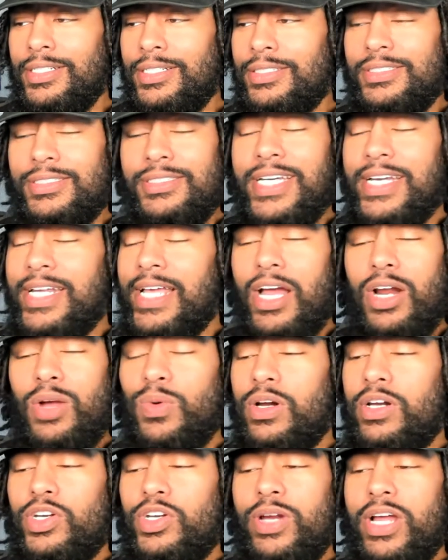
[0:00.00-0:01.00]
Diddy, I don't
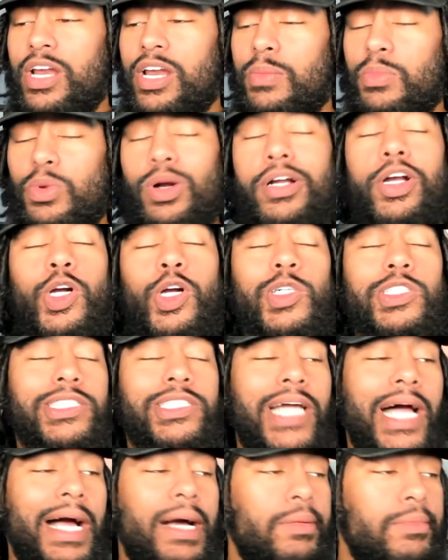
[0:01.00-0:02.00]
want to do that anymore. Girl,
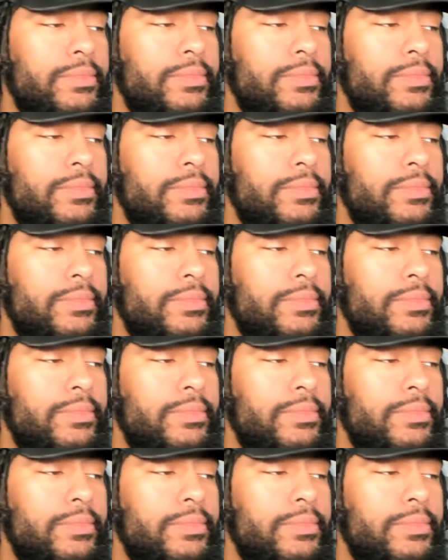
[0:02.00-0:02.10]
stop.